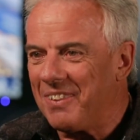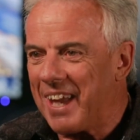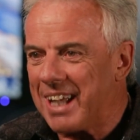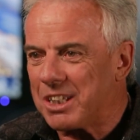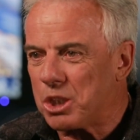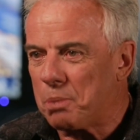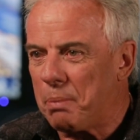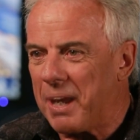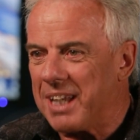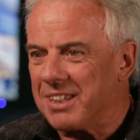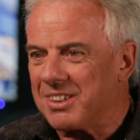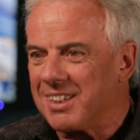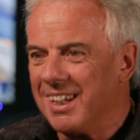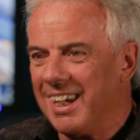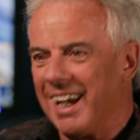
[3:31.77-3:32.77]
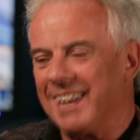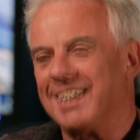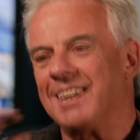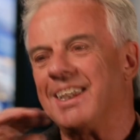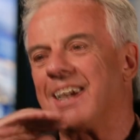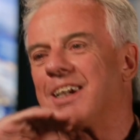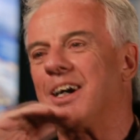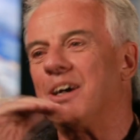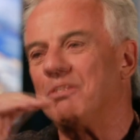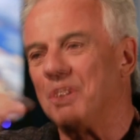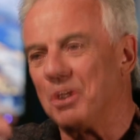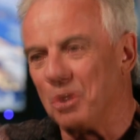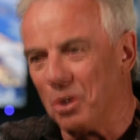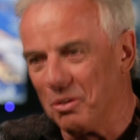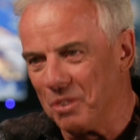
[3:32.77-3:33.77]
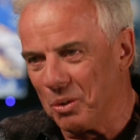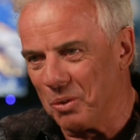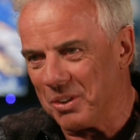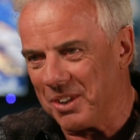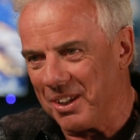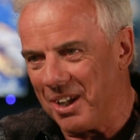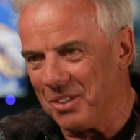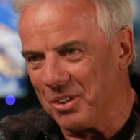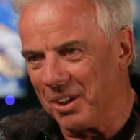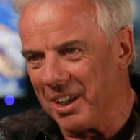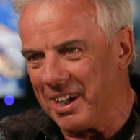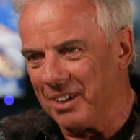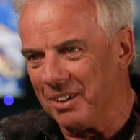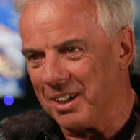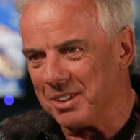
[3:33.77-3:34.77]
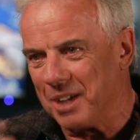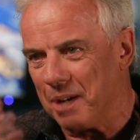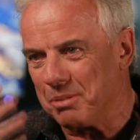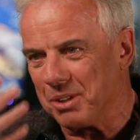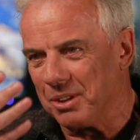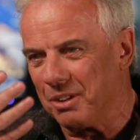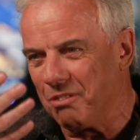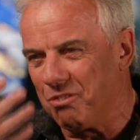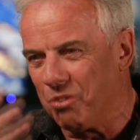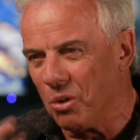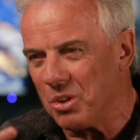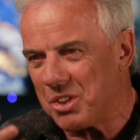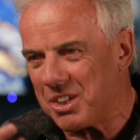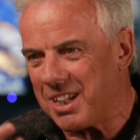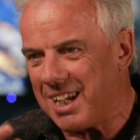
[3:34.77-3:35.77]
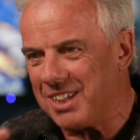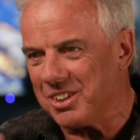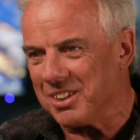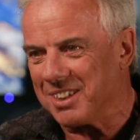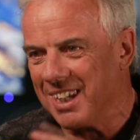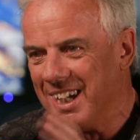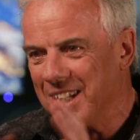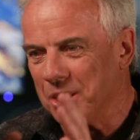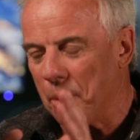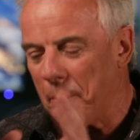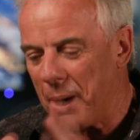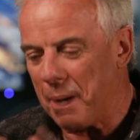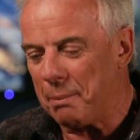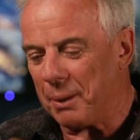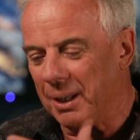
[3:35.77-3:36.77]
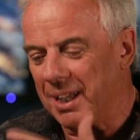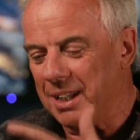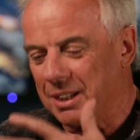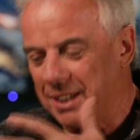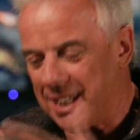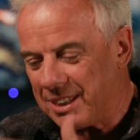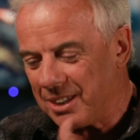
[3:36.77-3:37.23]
in that space, and then they cover it over with another layer on top. So there are four stages to populate,